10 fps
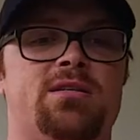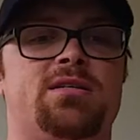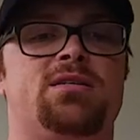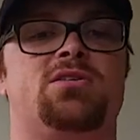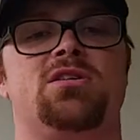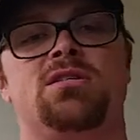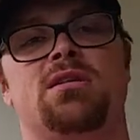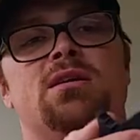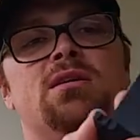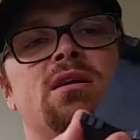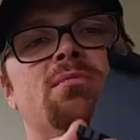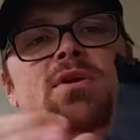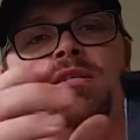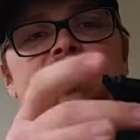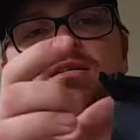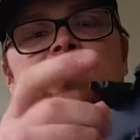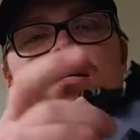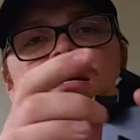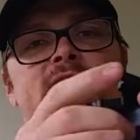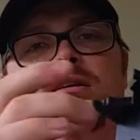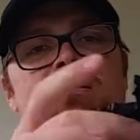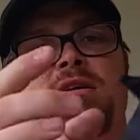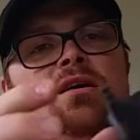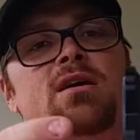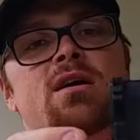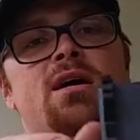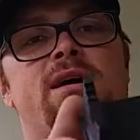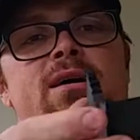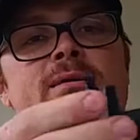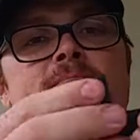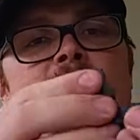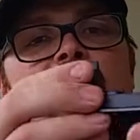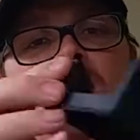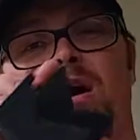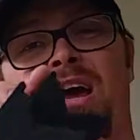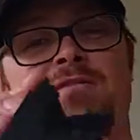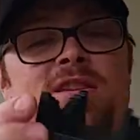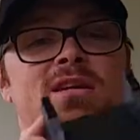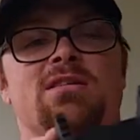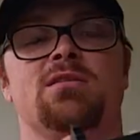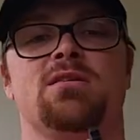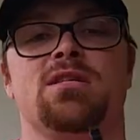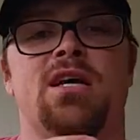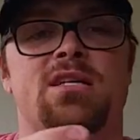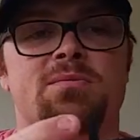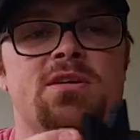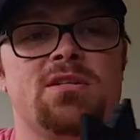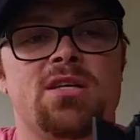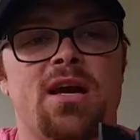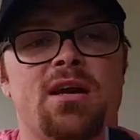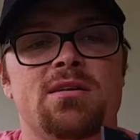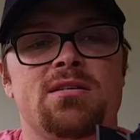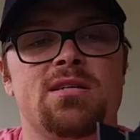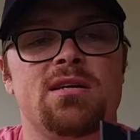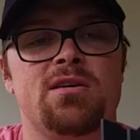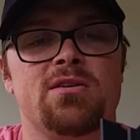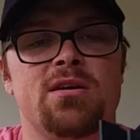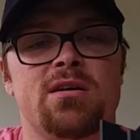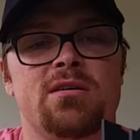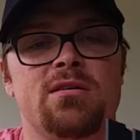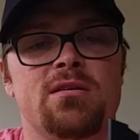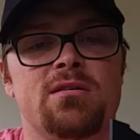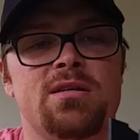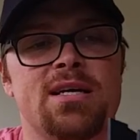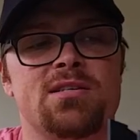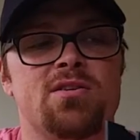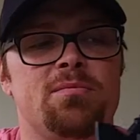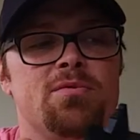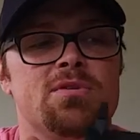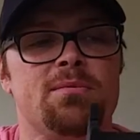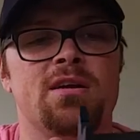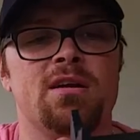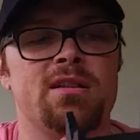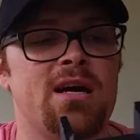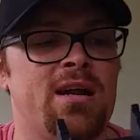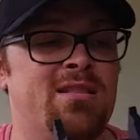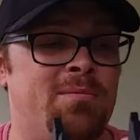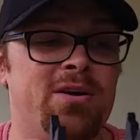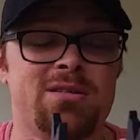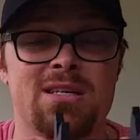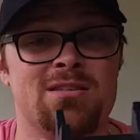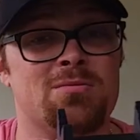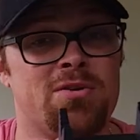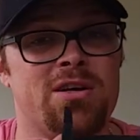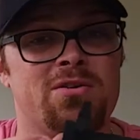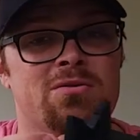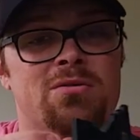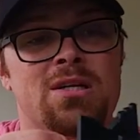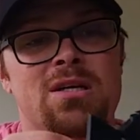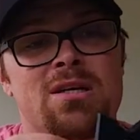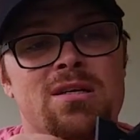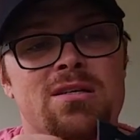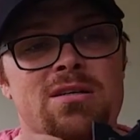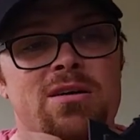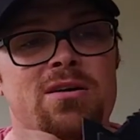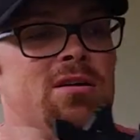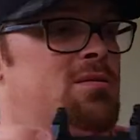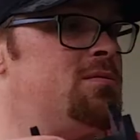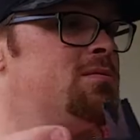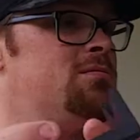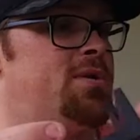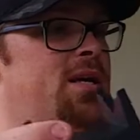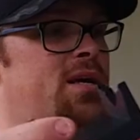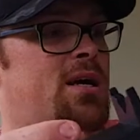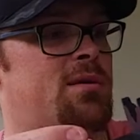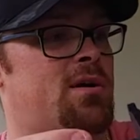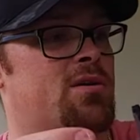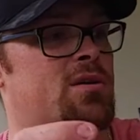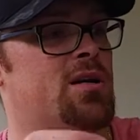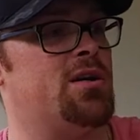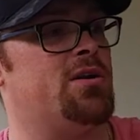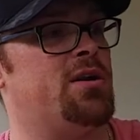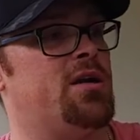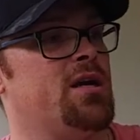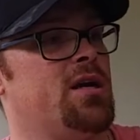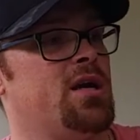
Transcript: It's just a little plastic stand. I like having these little stands because you can sit it on your desktop or something like that, and the boat does look pretty cool, so it'll be a good little unit.